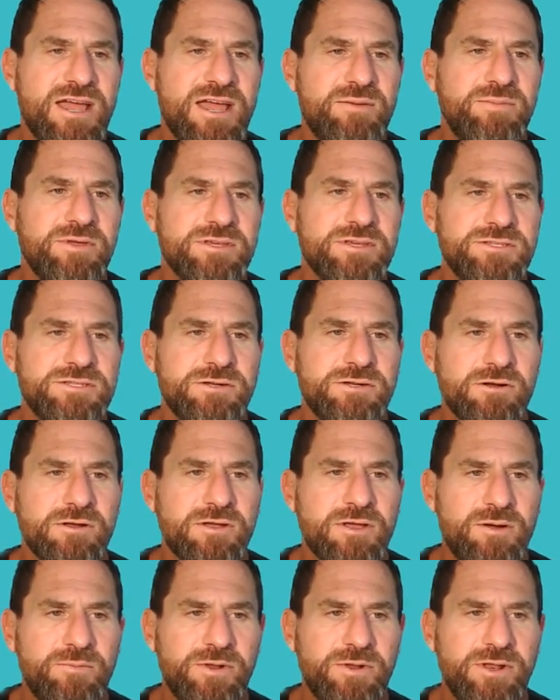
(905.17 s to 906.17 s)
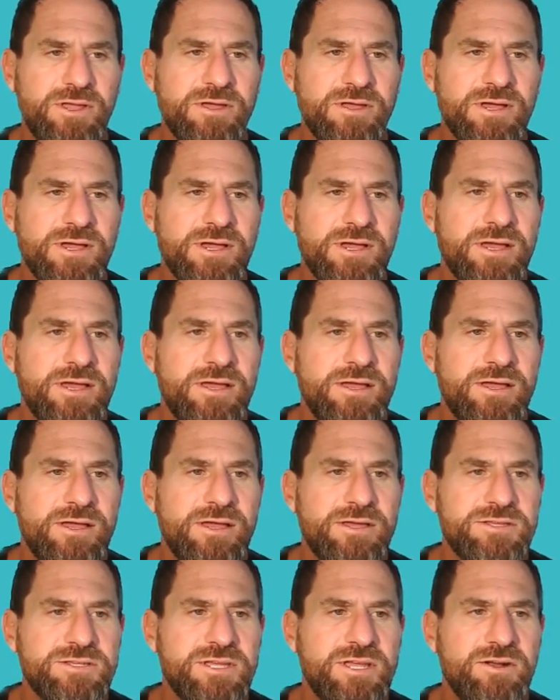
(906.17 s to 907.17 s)
Sit tight because Zero Company
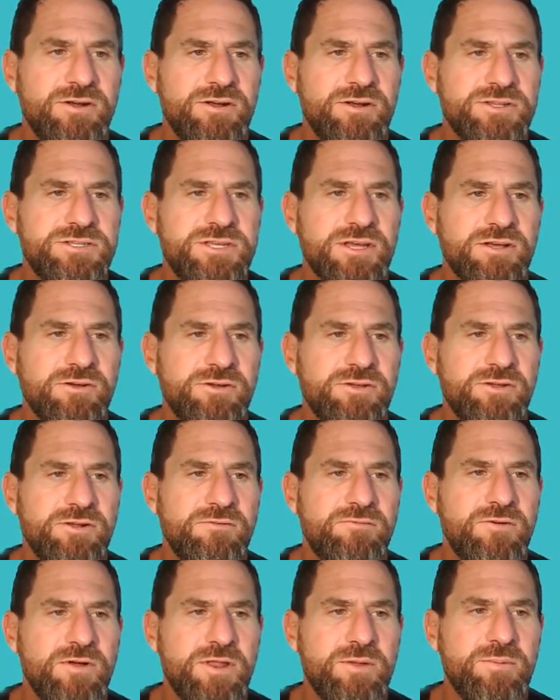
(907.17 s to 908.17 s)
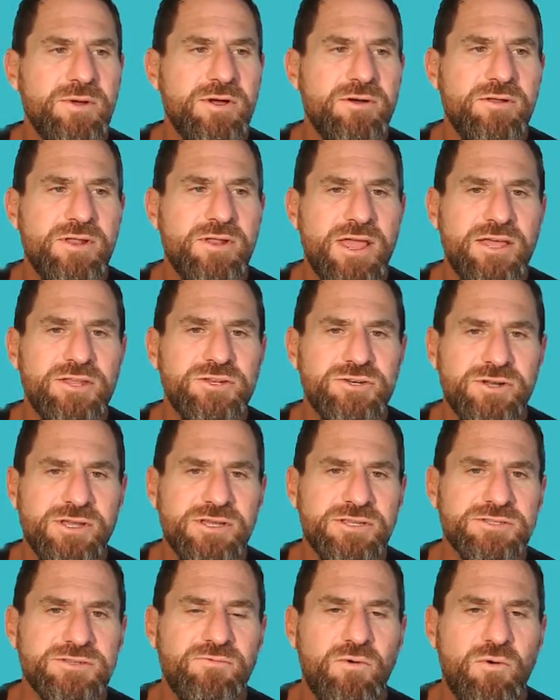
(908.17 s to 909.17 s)
is here to tickle your funny
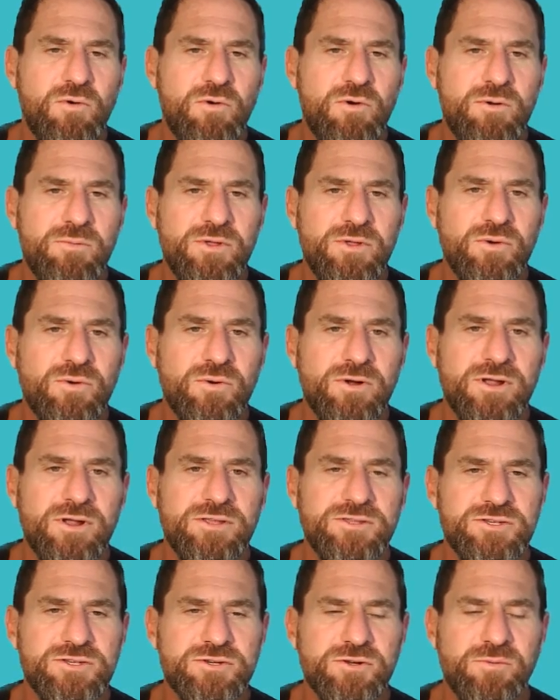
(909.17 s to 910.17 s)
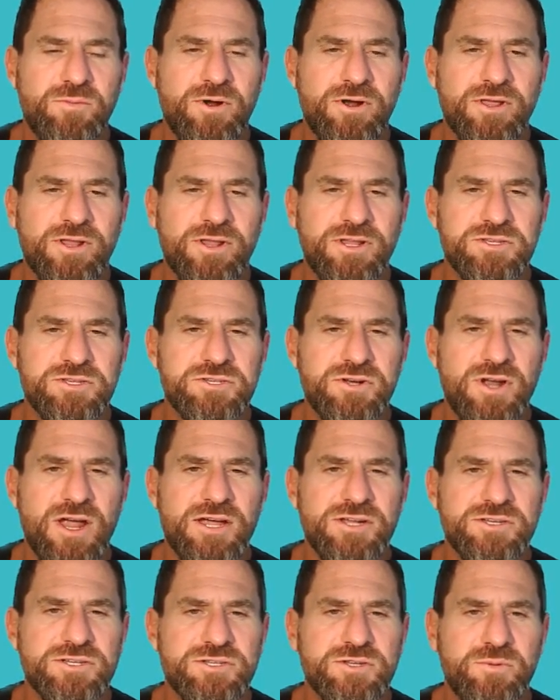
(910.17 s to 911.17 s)
bone and transform your digital
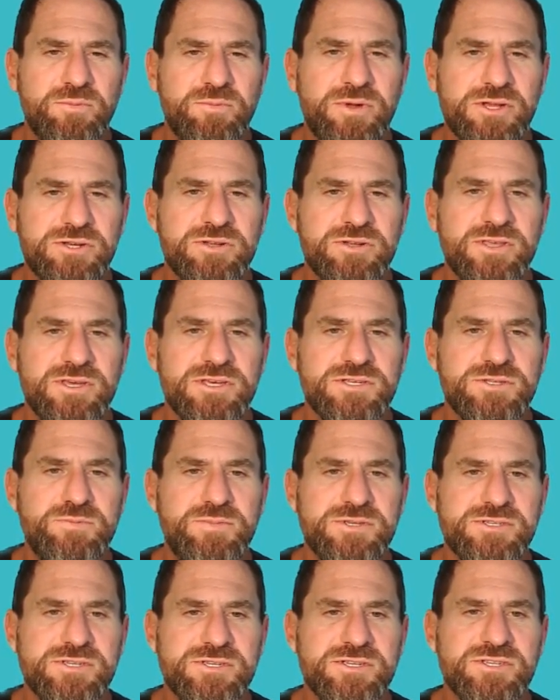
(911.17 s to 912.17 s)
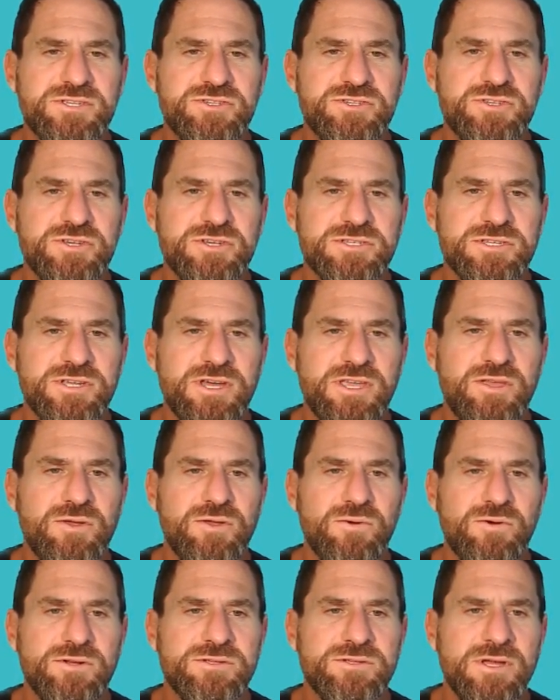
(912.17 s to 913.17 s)
marketing strategy. So picture this: businesses
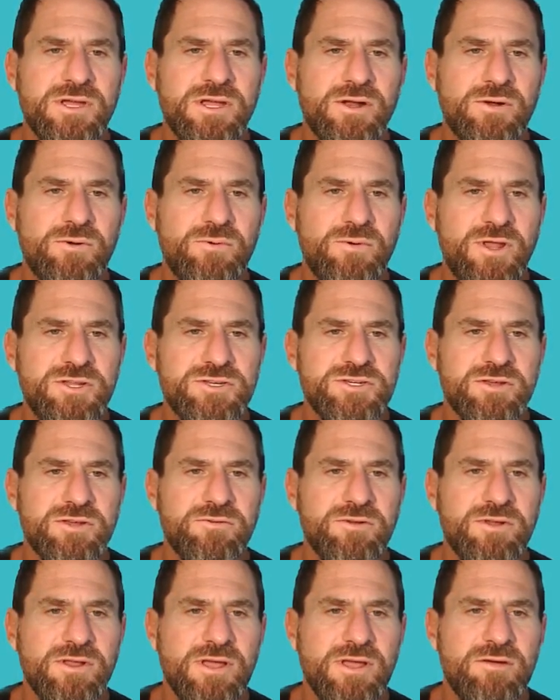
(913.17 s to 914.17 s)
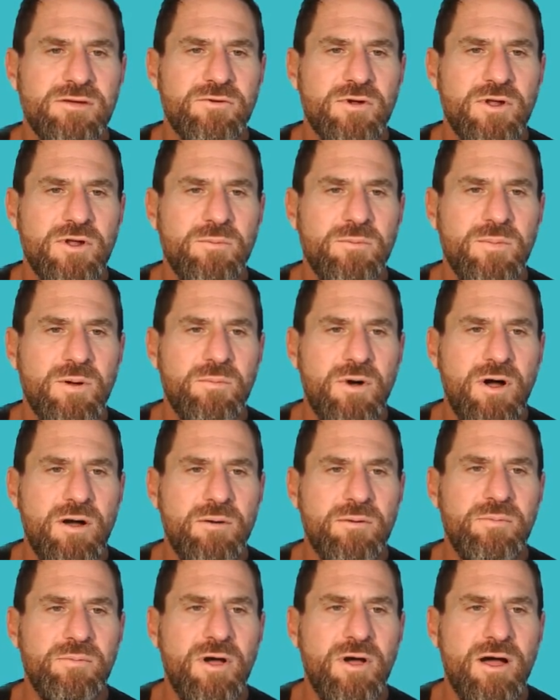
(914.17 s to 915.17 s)
just like yours, ranging
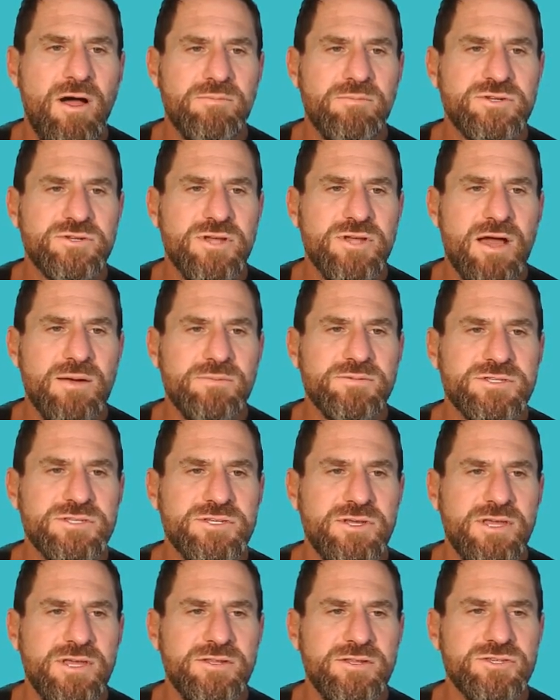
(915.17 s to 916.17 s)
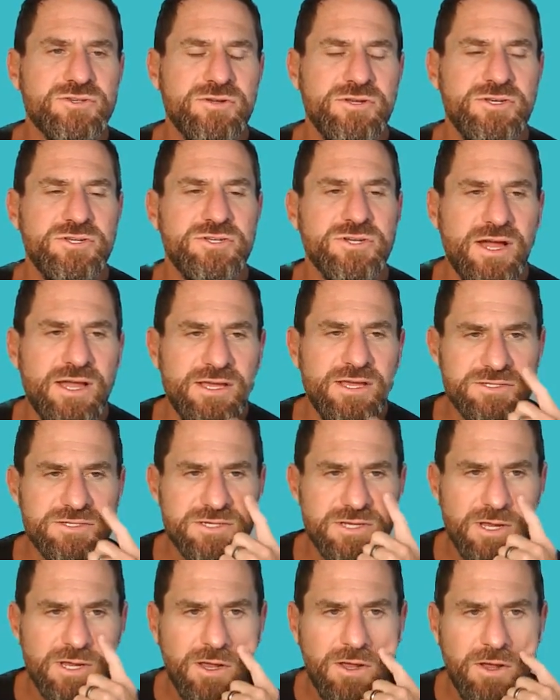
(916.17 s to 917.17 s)
from mom and pop shops to industry
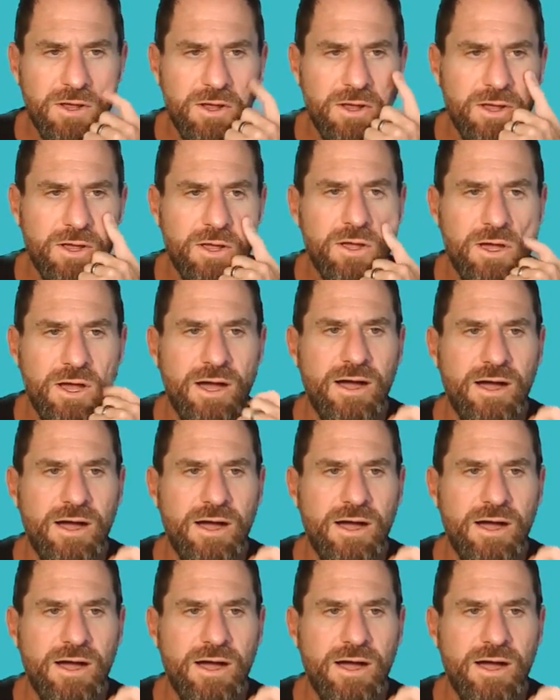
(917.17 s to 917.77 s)
giants.